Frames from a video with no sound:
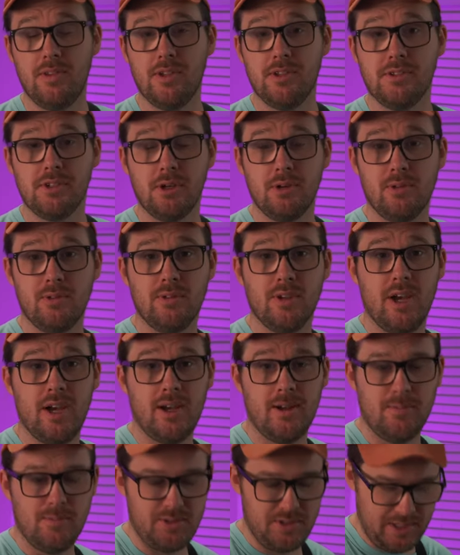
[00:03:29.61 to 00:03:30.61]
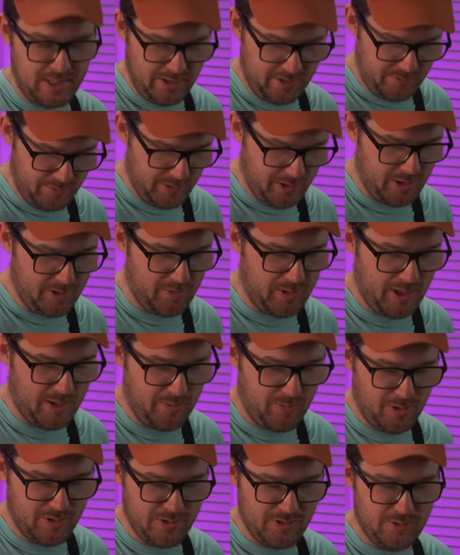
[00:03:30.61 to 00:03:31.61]
the tone knobs and the volume
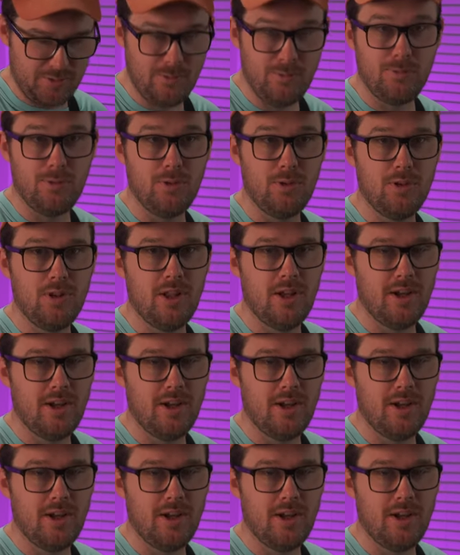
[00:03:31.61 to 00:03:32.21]
knob are just full